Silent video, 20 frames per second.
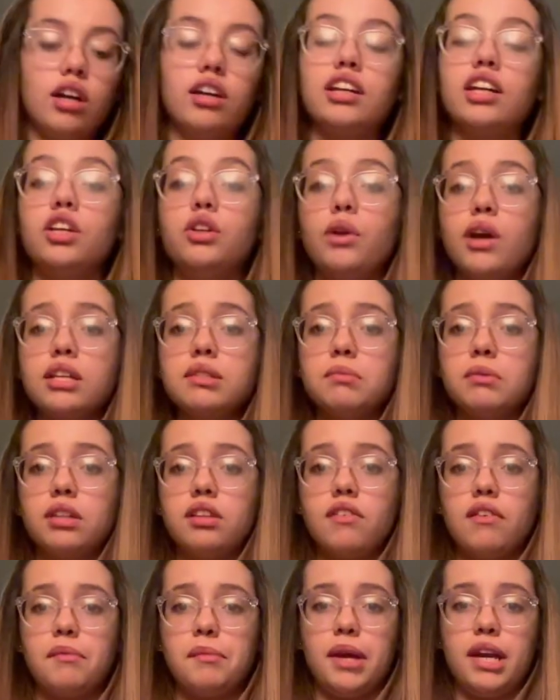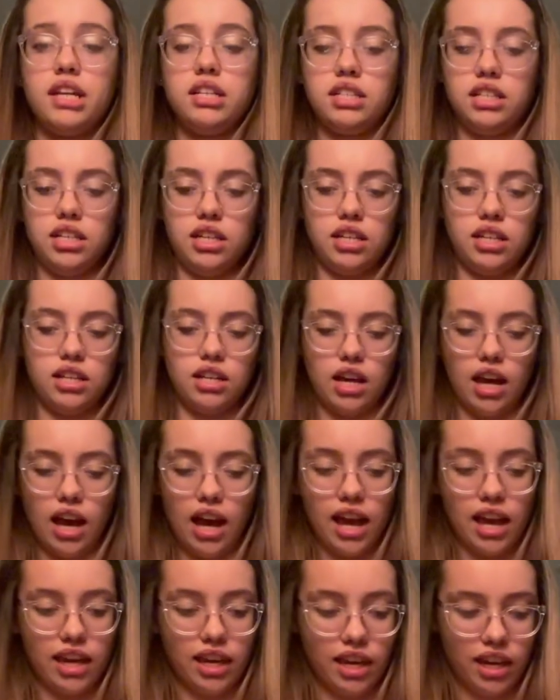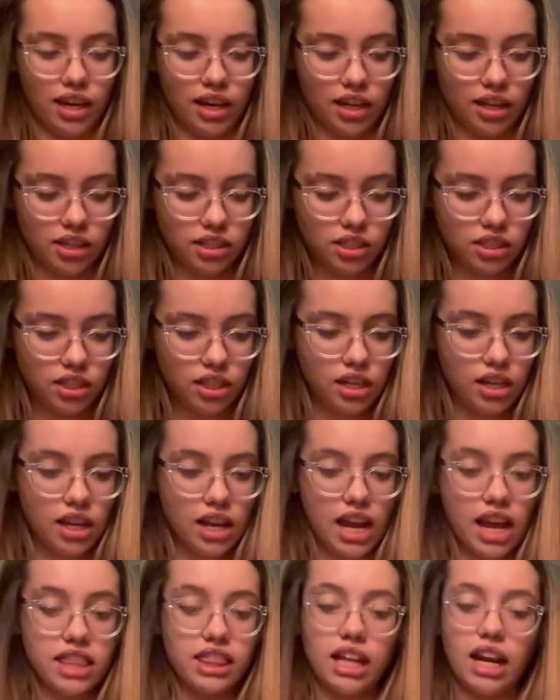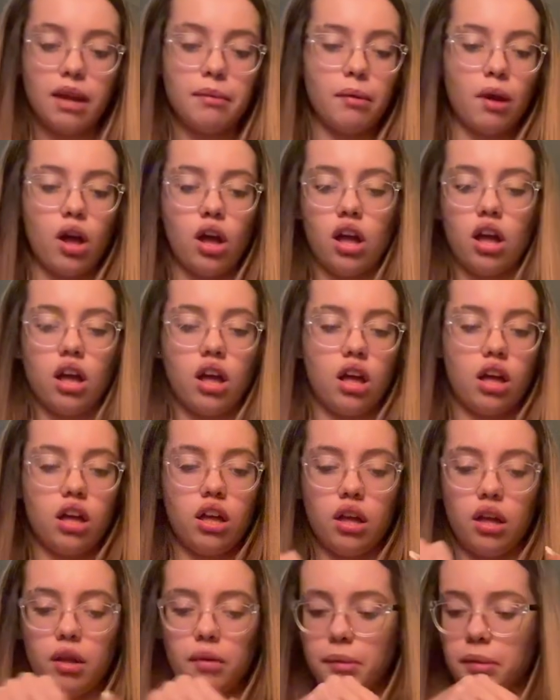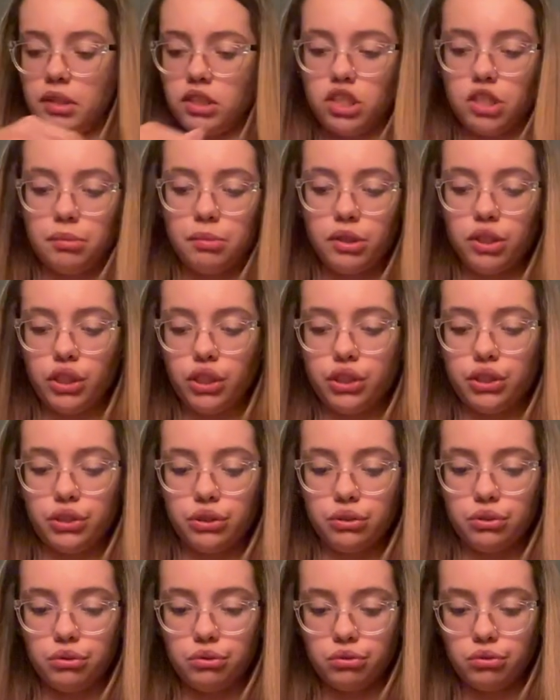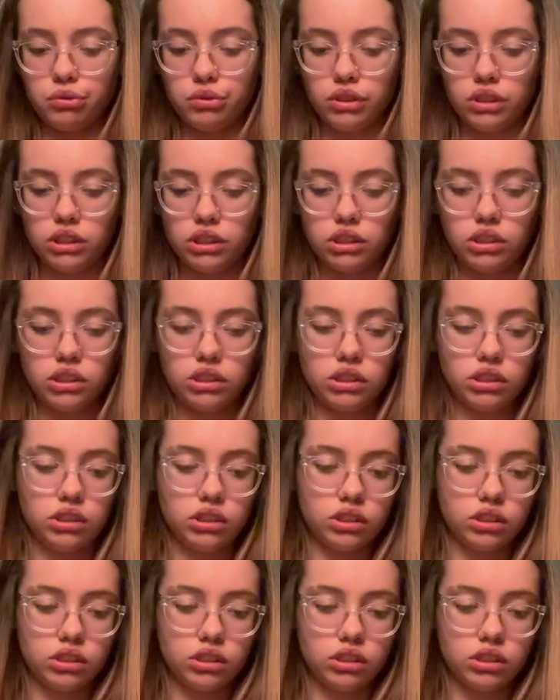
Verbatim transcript: Can you guys believe I'm 18? I can't. And then I bought a bunch of balloons.